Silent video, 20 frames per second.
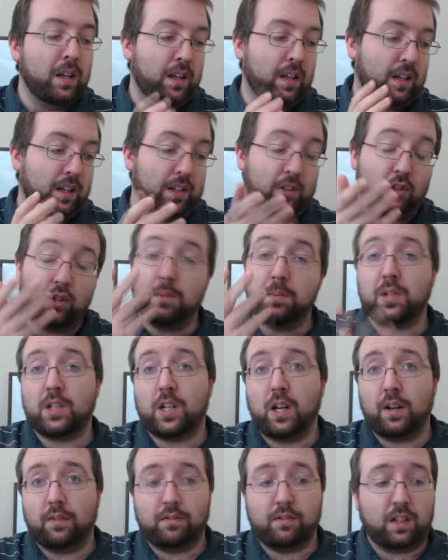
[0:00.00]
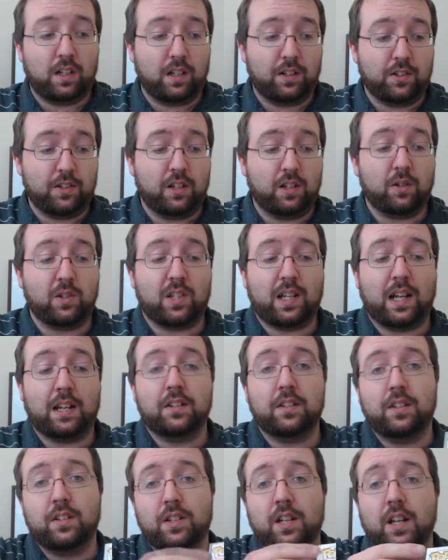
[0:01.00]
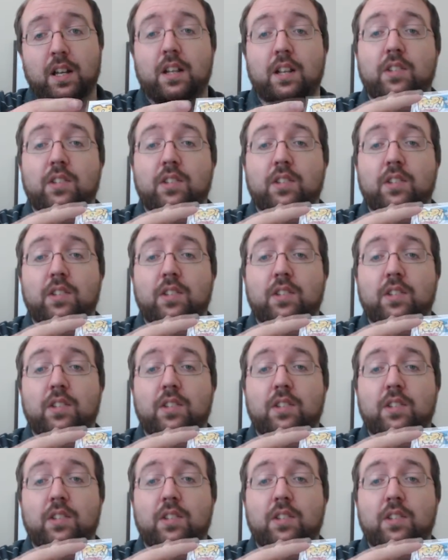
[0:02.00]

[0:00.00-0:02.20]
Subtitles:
In terms of the cover art, standard